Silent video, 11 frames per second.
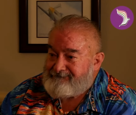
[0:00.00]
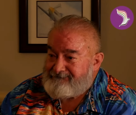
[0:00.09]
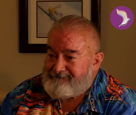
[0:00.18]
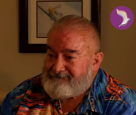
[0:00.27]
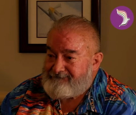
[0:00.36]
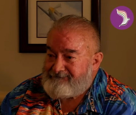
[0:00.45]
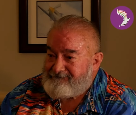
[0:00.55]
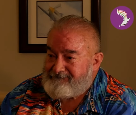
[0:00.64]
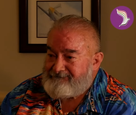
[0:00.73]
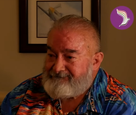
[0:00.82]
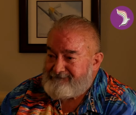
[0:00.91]

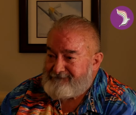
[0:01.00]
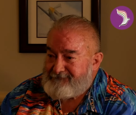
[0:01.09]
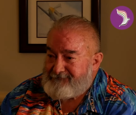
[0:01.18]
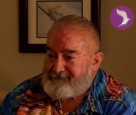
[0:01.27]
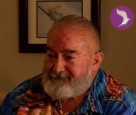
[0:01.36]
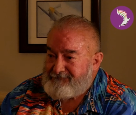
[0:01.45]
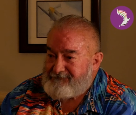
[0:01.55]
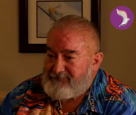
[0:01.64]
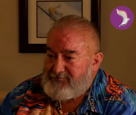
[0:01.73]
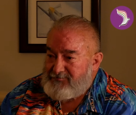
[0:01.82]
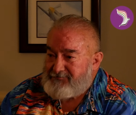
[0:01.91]

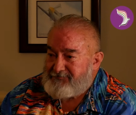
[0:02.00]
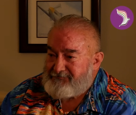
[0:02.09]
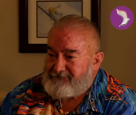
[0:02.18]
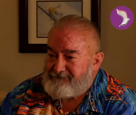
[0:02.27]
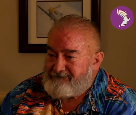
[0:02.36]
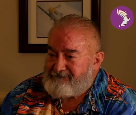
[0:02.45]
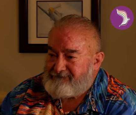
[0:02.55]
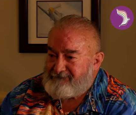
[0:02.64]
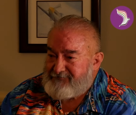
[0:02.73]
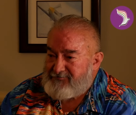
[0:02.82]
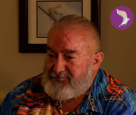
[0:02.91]

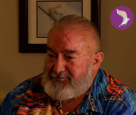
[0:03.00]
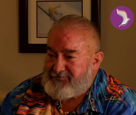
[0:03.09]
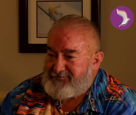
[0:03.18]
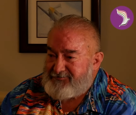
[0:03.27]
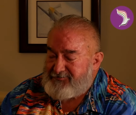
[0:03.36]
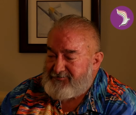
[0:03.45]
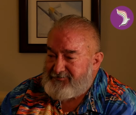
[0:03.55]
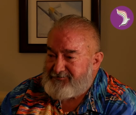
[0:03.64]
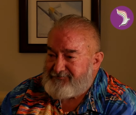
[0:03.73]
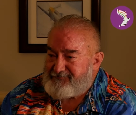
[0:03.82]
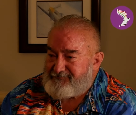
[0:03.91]

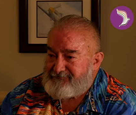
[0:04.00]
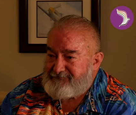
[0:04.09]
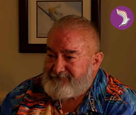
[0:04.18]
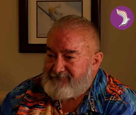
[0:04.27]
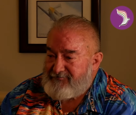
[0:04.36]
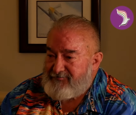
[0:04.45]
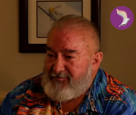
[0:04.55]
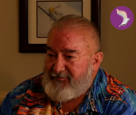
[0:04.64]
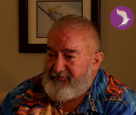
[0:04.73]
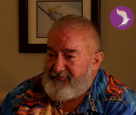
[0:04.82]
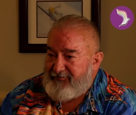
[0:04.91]

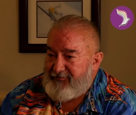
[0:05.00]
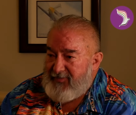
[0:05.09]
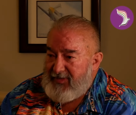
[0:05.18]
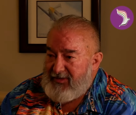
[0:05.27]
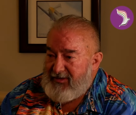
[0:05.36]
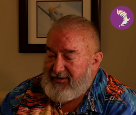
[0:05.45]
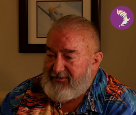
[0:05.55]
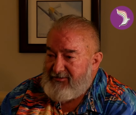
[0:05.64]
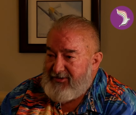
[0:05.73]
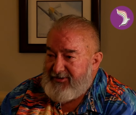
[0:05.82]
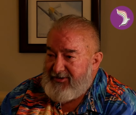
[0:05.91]

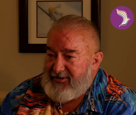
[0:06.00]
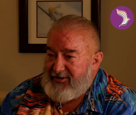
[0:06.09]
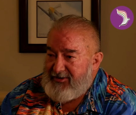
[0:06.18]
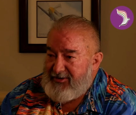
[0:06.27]
(silence)